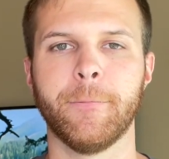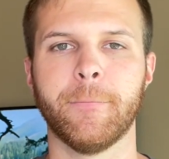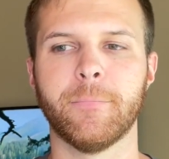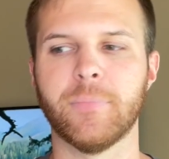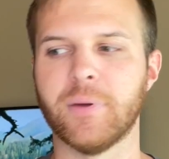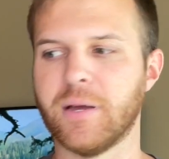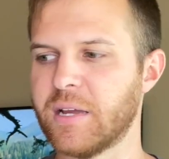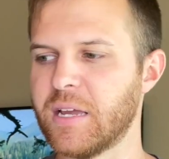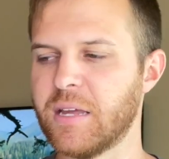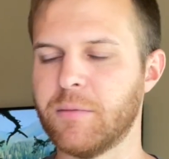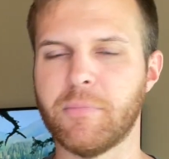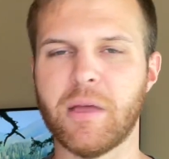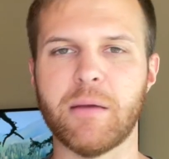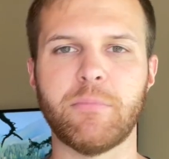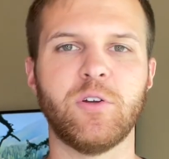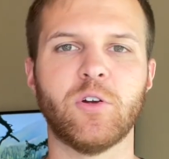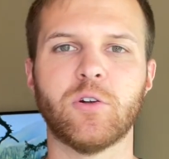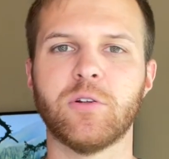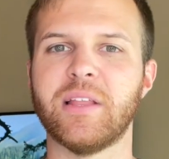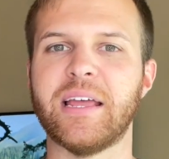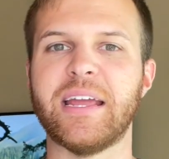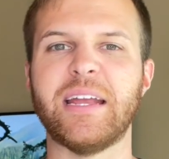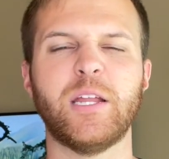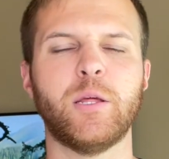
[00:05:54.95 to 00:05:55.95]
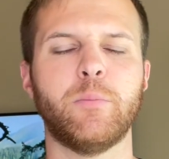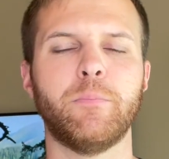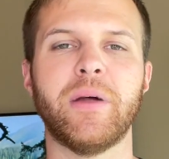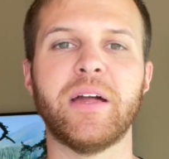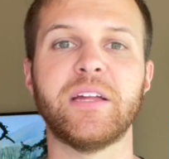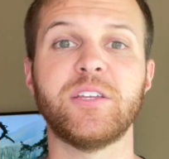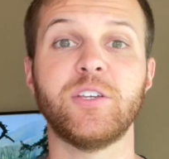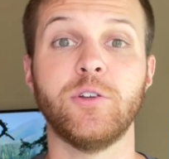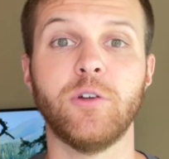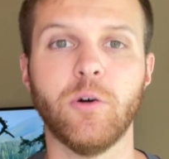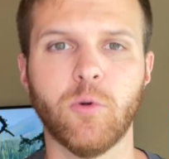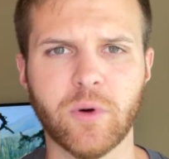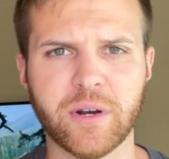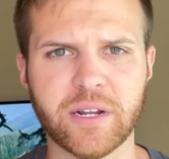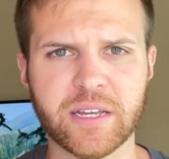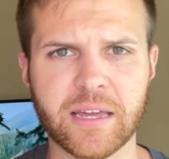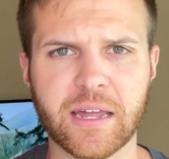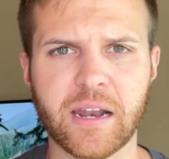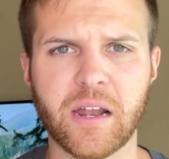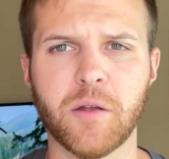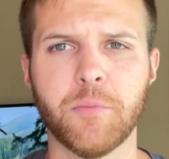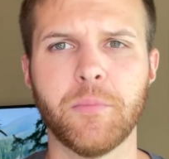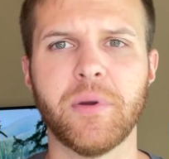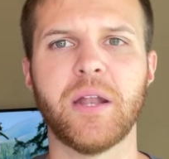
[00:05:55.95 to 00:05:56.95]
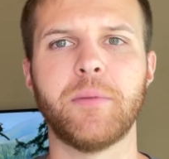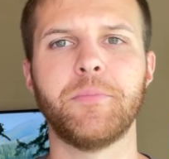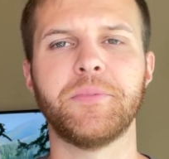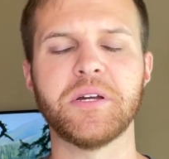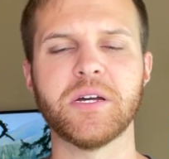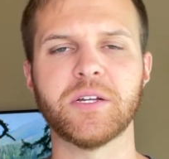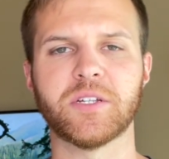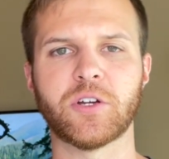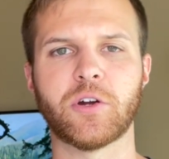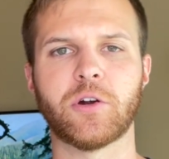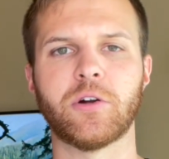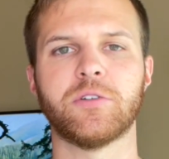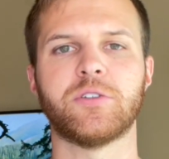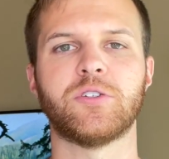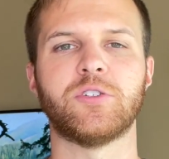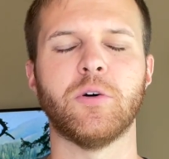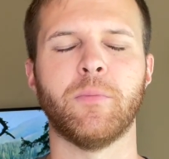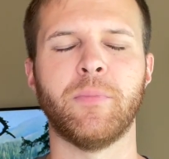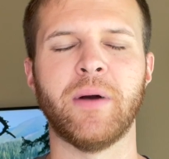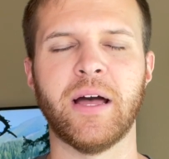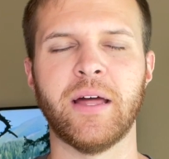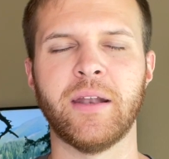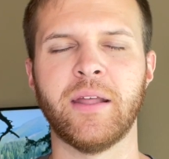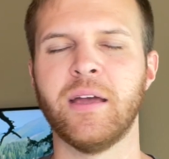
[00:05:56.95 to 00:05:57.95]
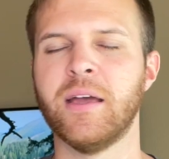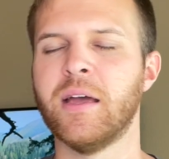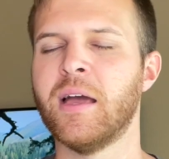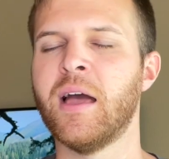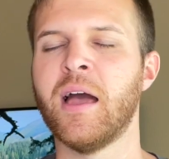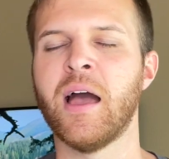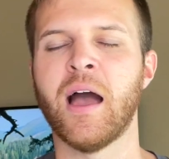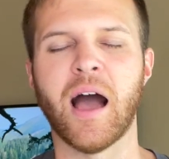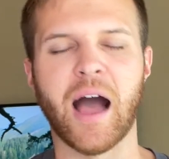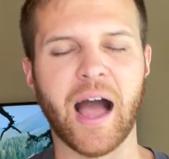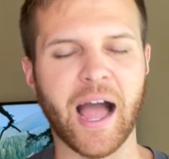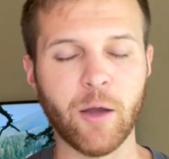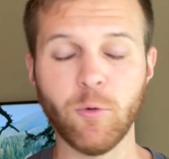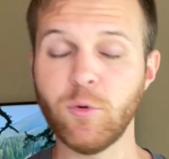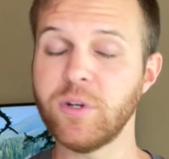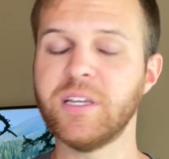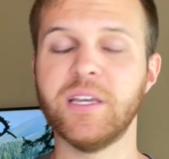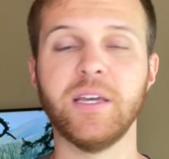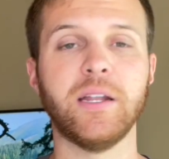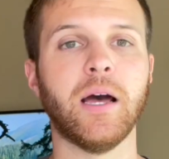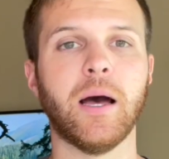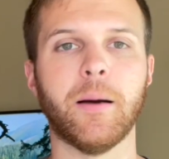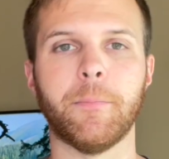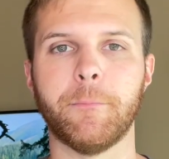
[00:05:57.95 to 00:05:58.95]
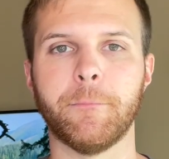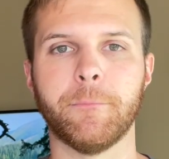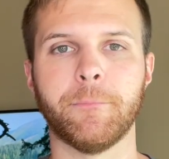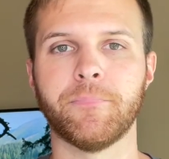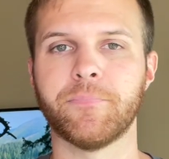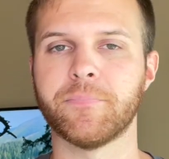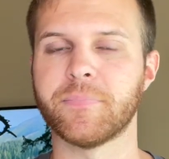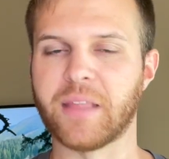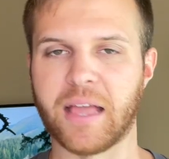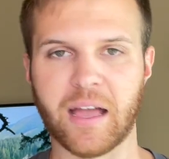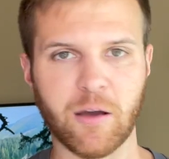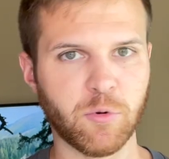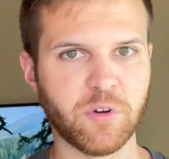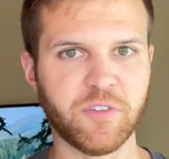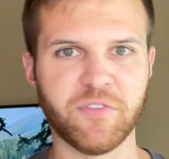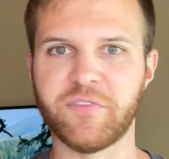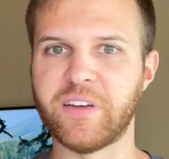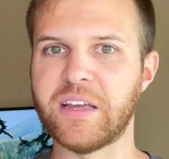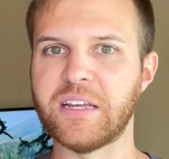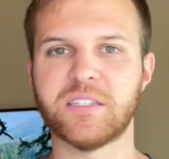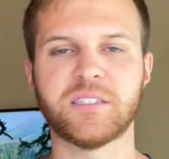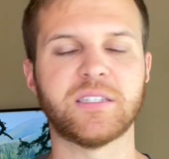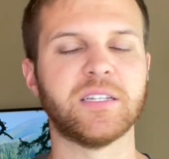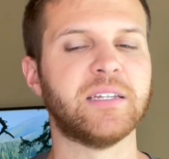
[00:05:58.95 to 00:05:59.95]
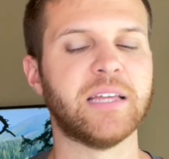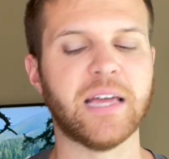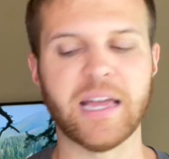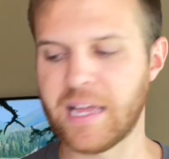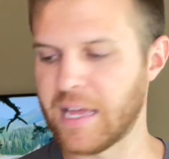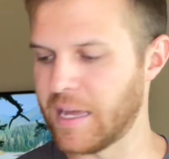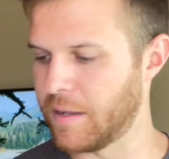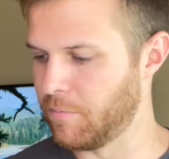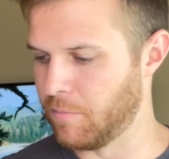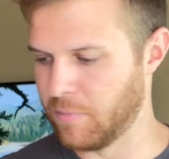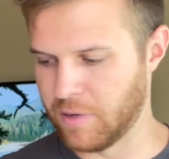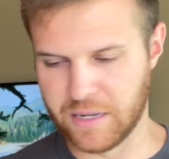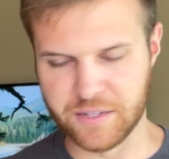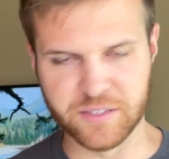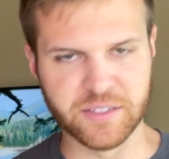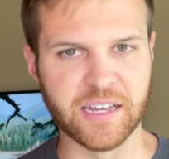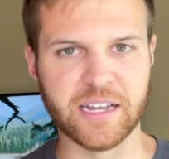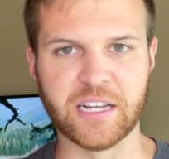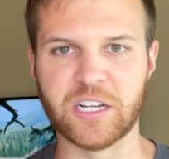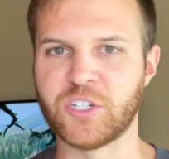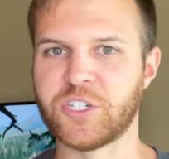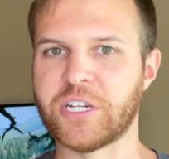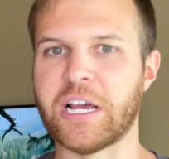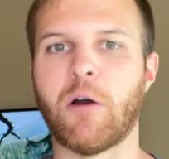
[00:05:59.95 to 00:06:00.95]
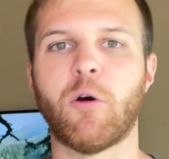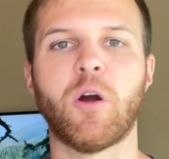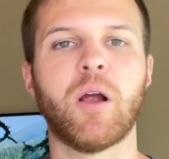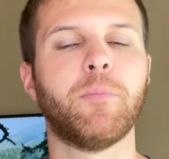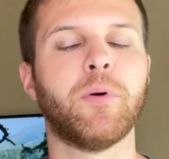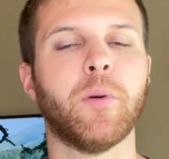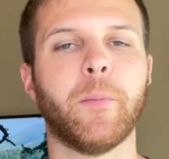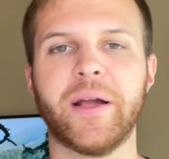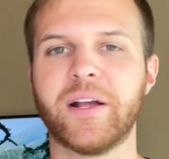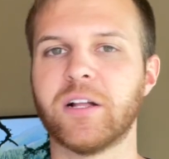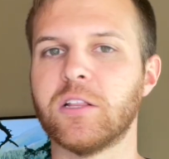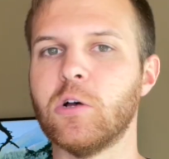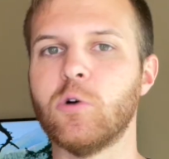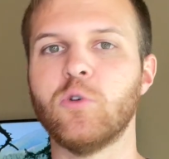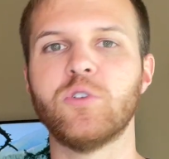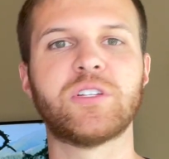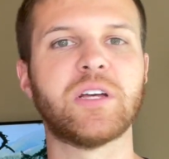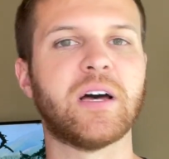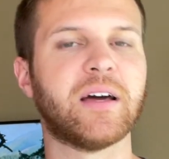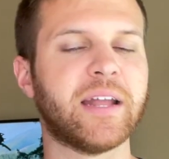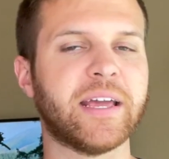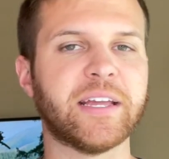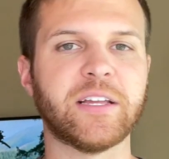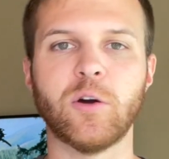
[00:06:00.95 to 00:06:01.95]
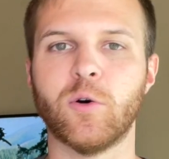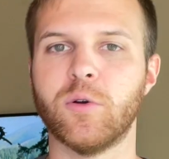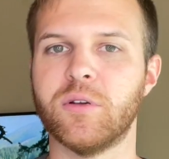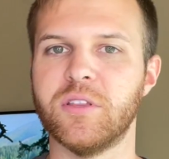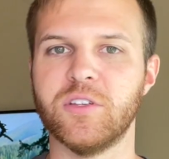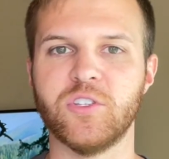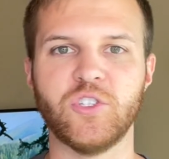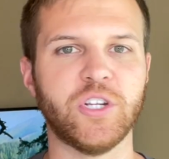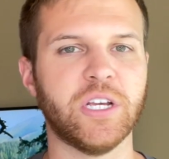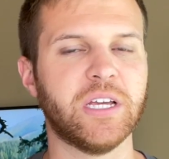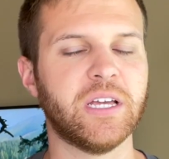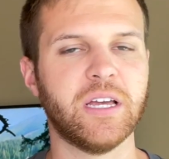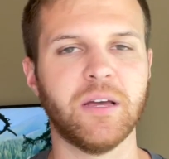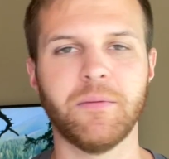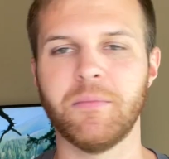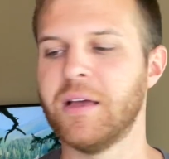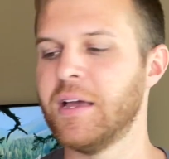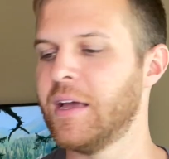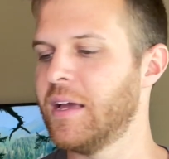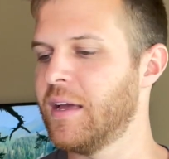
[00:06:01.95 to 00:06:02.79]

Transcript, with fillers: Again, maybe you're laying in bed. You don't want to get out of bed because it hurts so bad. I would get up. I would face the day. I'd take a shower, I put my clothes on, I go to the gym,